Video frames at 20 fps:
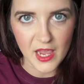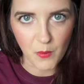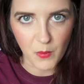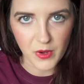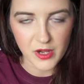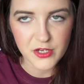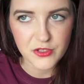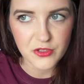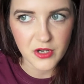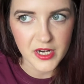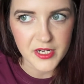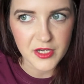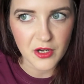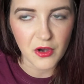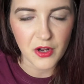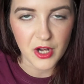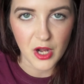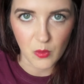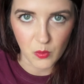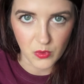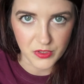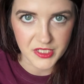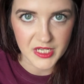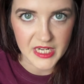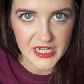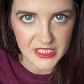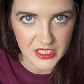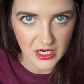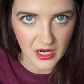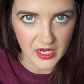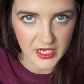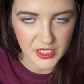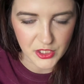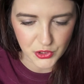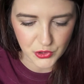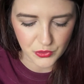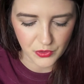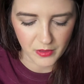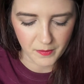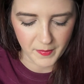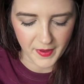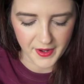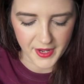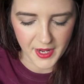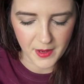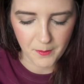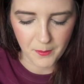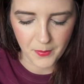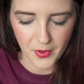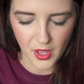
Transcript: and when I tried it on I wasn't entirely sure about it,